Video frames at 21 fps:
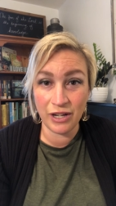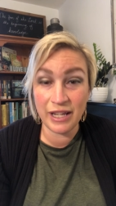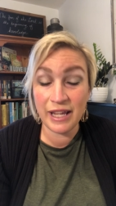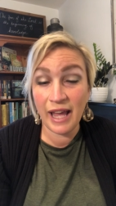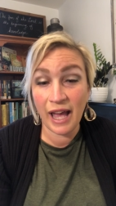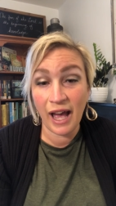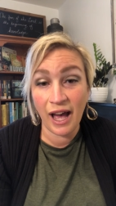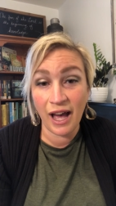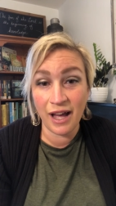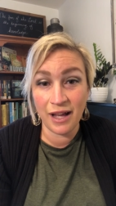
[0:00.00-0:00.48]

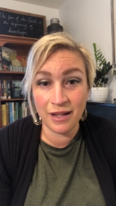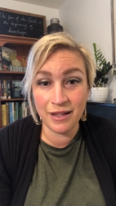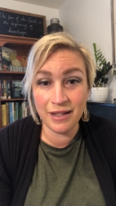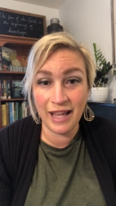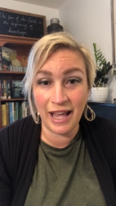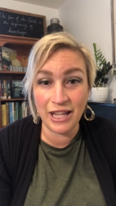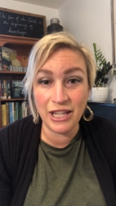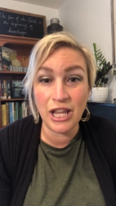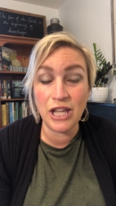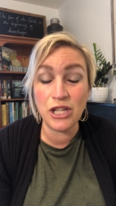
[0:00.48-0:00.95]
Yeah,
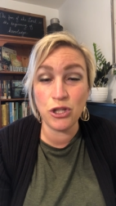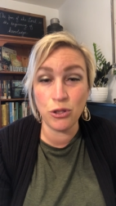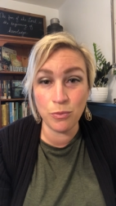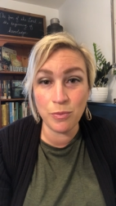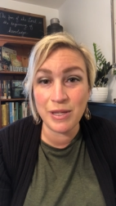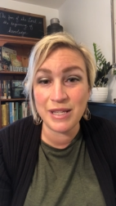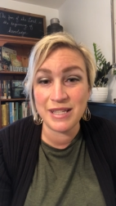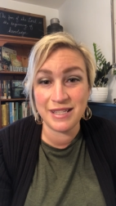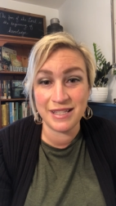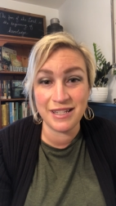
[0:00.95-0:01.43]
and then you
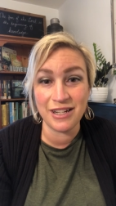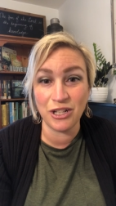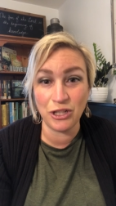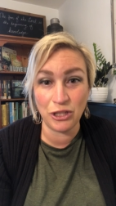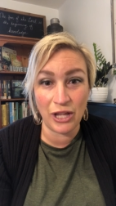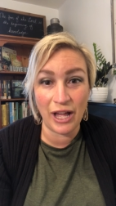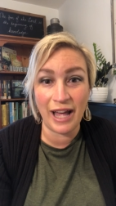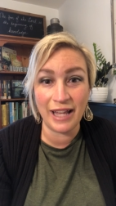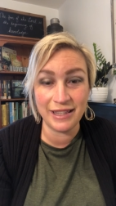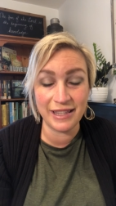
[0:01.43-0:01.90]
missed a
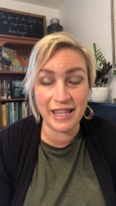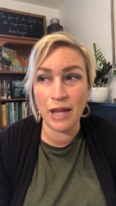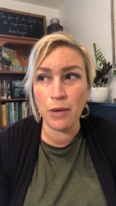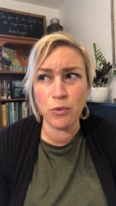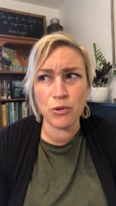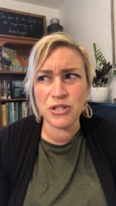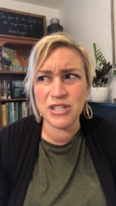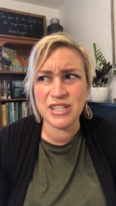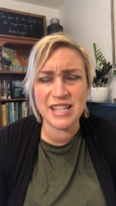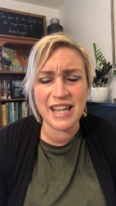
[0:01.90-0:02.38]
lot. They
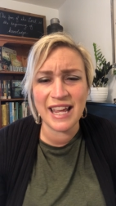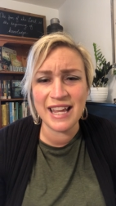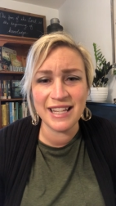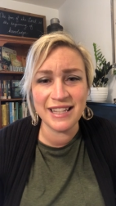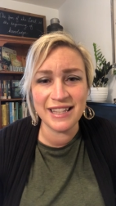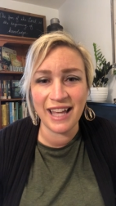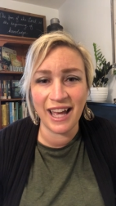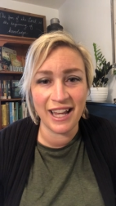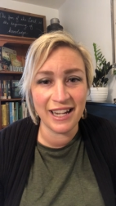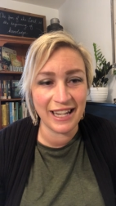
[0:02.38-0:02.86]
were saying
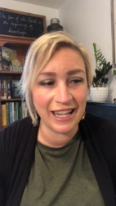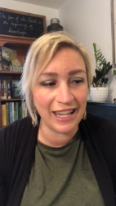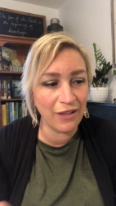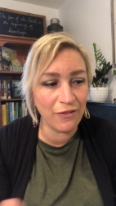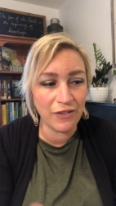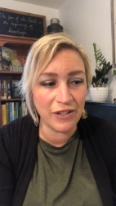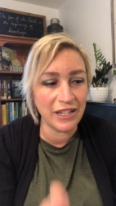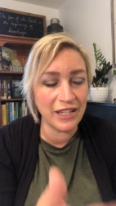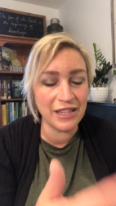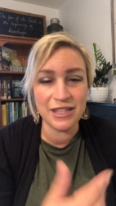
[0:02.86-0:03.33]
that
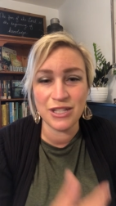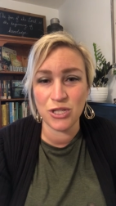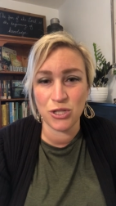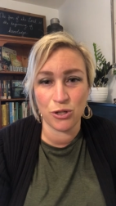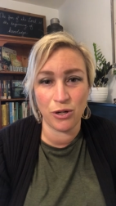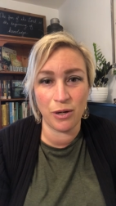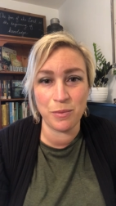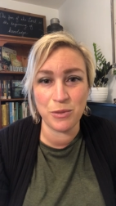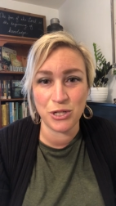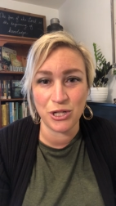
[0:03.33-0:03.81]
even in the
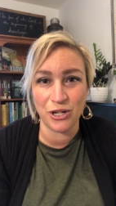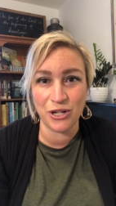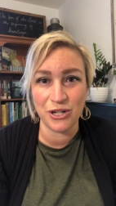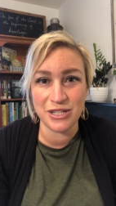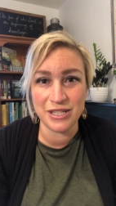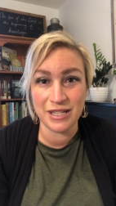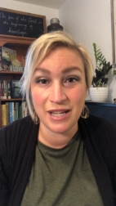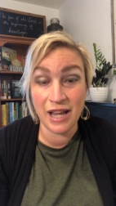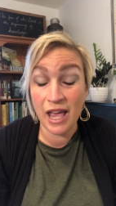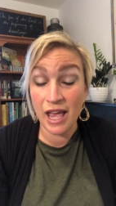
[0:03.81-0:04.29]

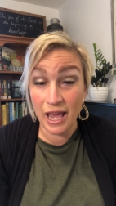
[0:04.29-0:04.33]
scriptures.